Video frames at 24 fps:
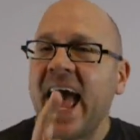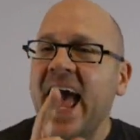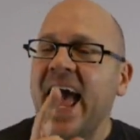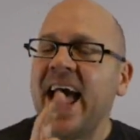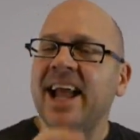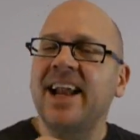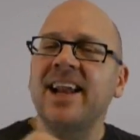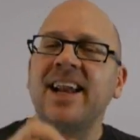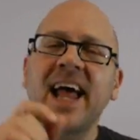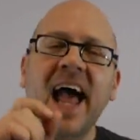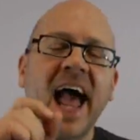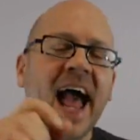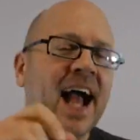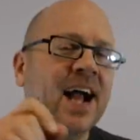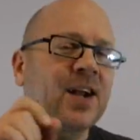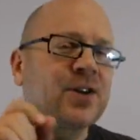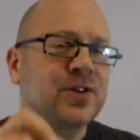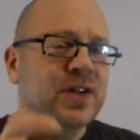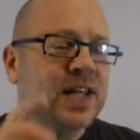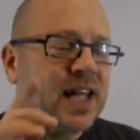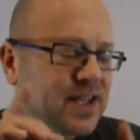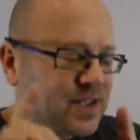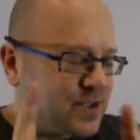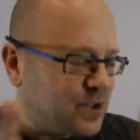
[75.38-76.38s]
And
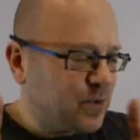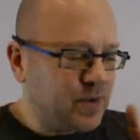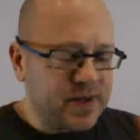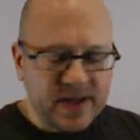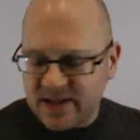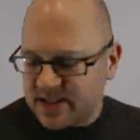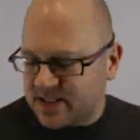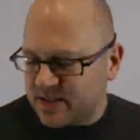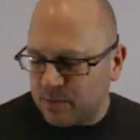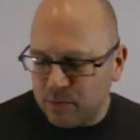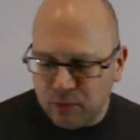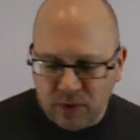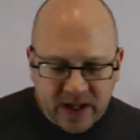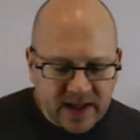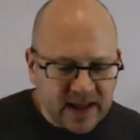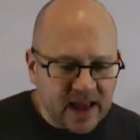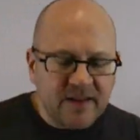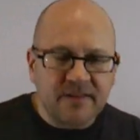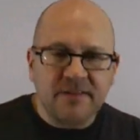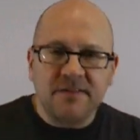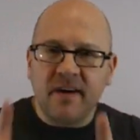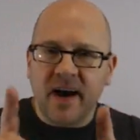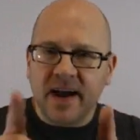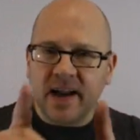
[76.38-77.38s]
actually, let's do this. To bring
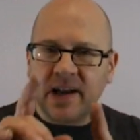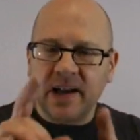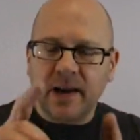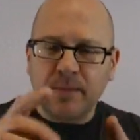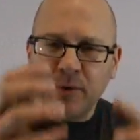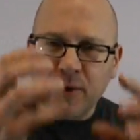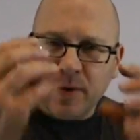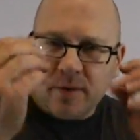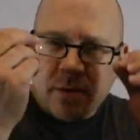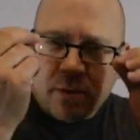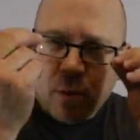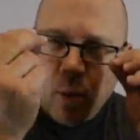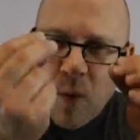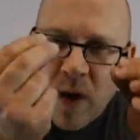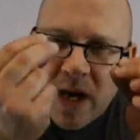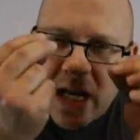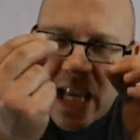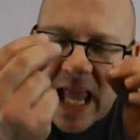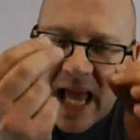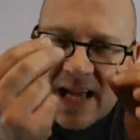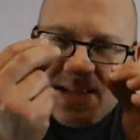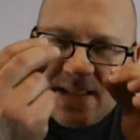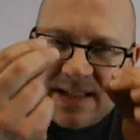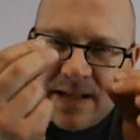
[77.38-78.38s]
that final number, you have one
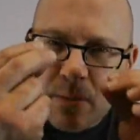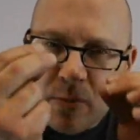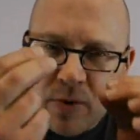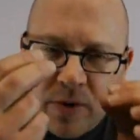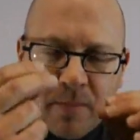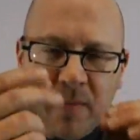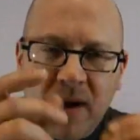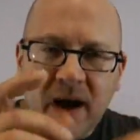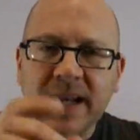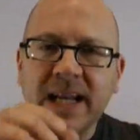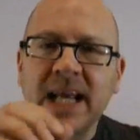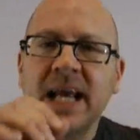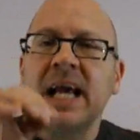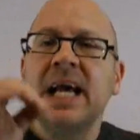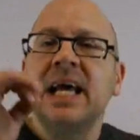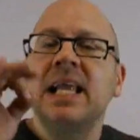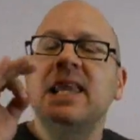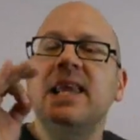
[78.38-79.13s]
last number in mind,